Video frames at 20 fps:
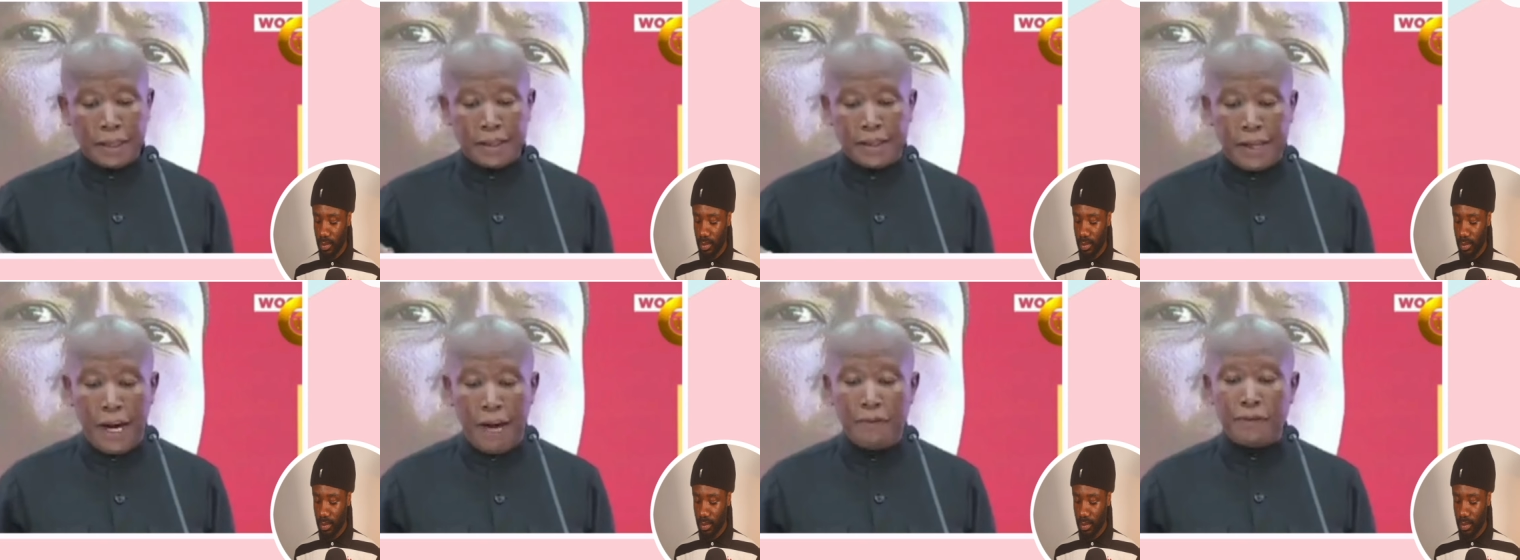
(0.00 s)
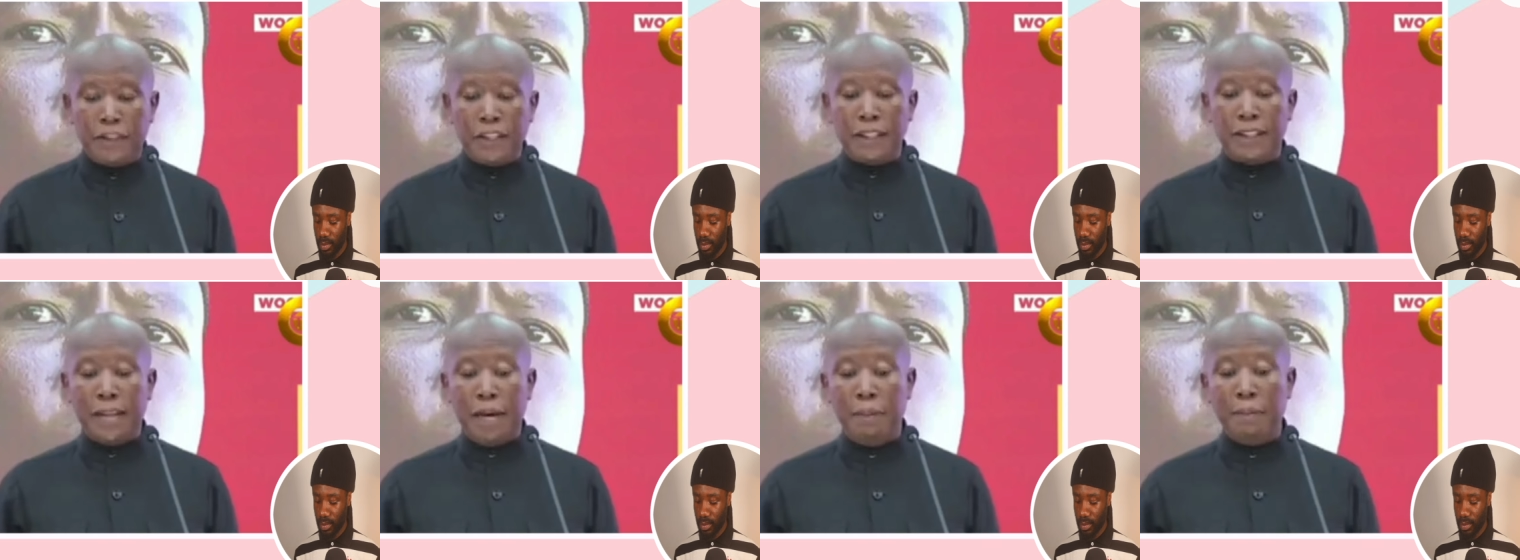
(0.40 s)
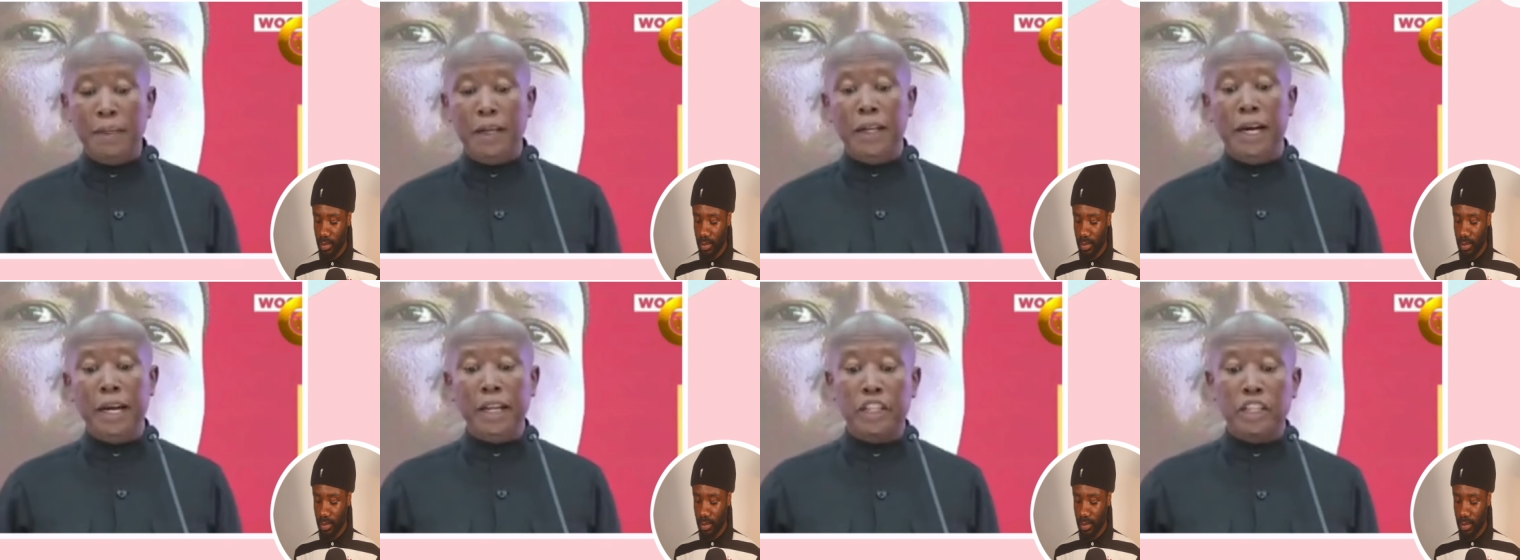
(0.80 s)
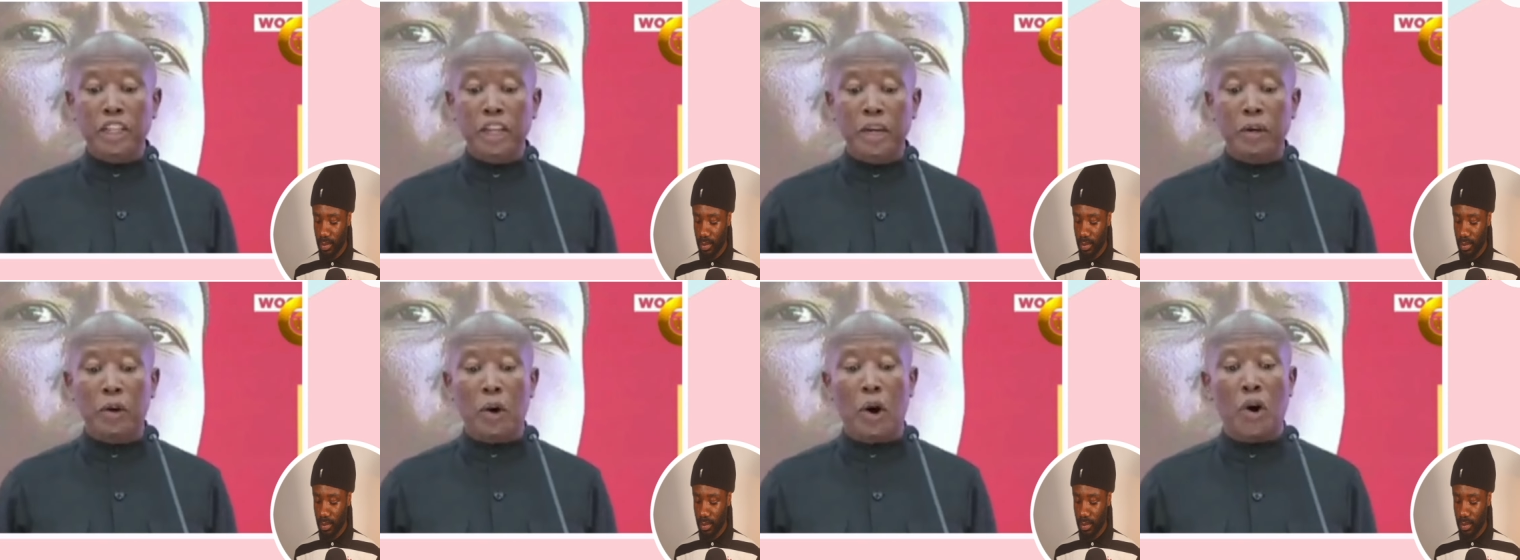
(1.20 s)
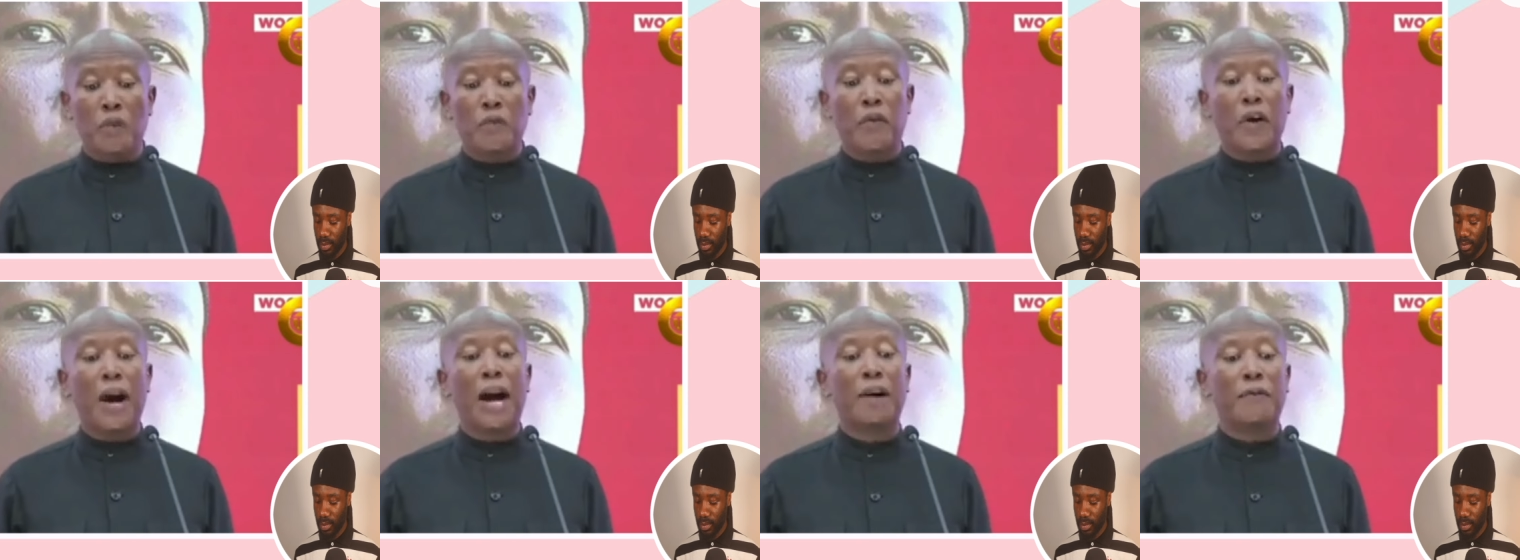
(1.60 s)
Speaker 1: the self-determination
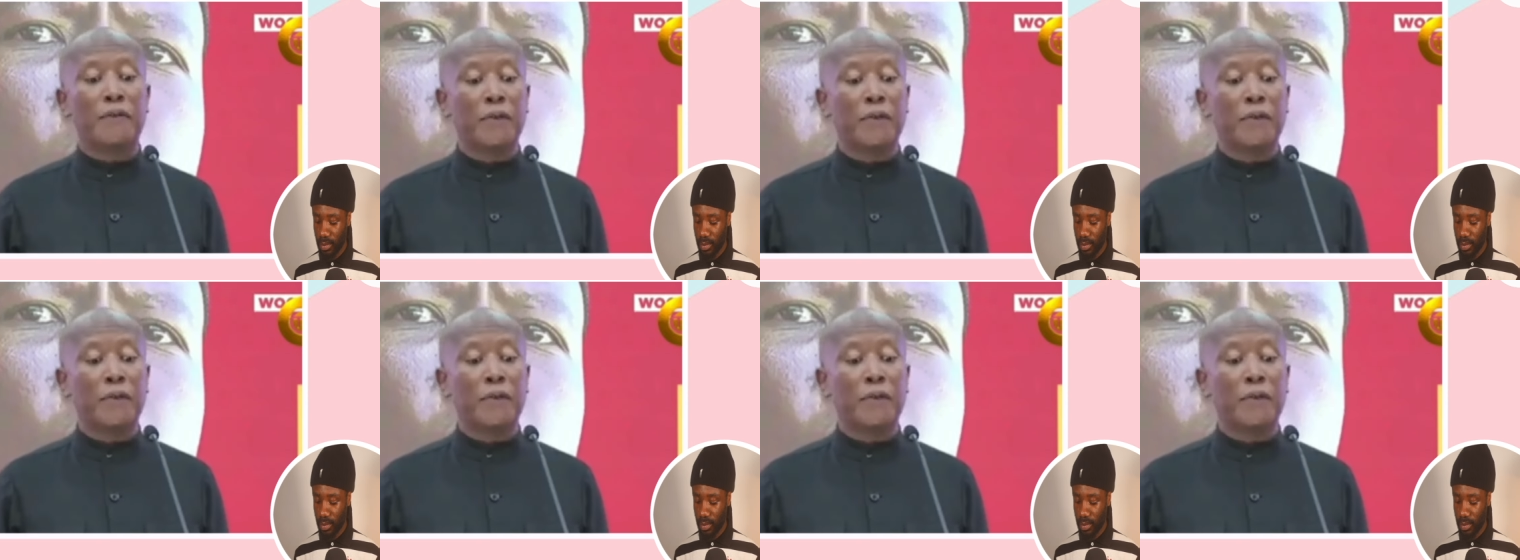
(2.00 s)
of